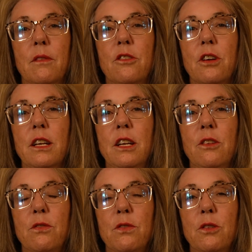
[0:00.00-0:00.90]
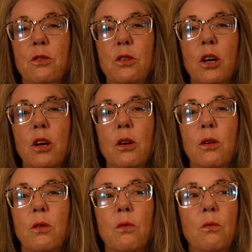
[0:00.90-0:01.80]
Chinese food
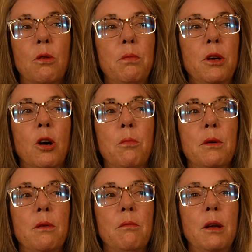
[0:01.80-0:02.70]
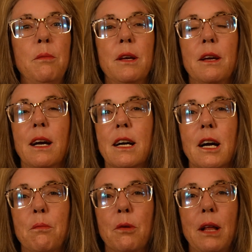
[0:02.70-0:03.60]
will be open maybe a
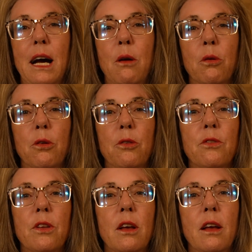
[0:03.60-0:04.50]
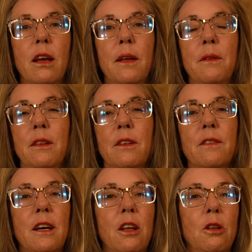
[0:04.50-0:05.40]
couple hours, and then the
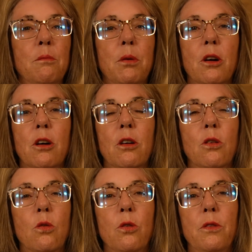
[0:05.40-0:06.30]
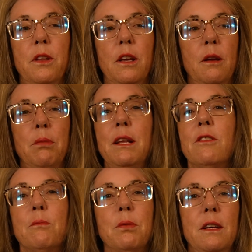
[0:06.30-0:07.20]
salad bar or the
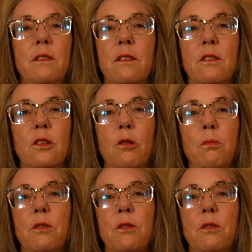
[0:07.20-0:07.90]
pizza place isn't open.